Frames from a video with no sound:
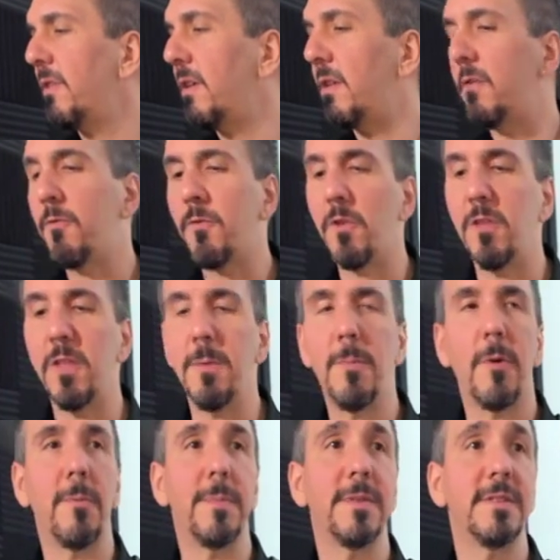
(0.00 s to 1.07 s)
And for the
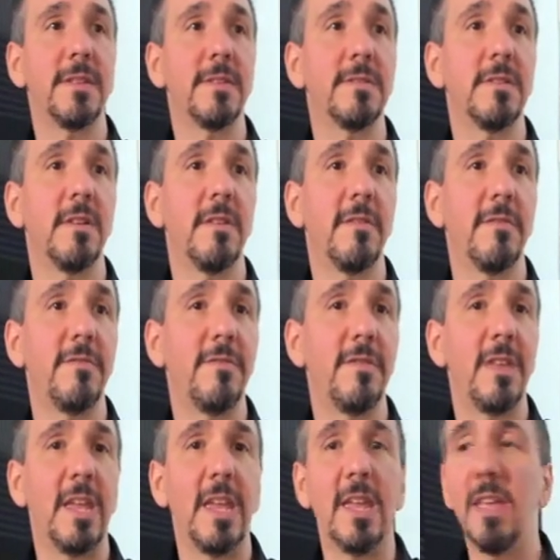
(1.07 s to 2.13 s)
purposes of
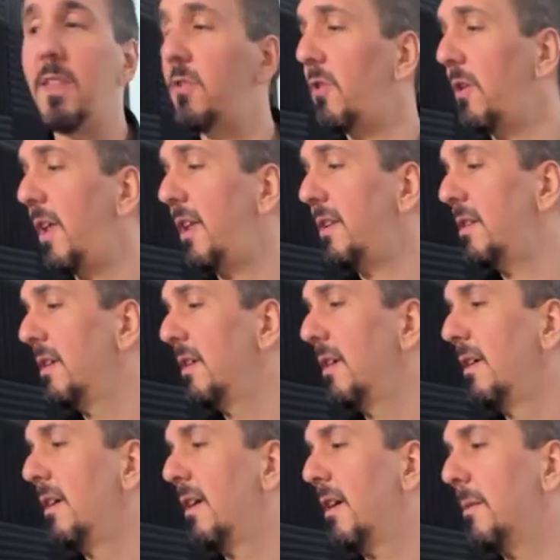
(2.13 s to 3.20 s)
the internet,
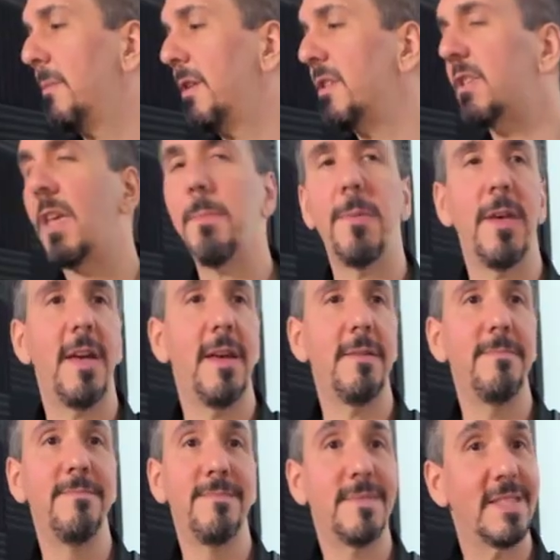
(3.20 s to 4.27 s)
I'm going to skip ahead.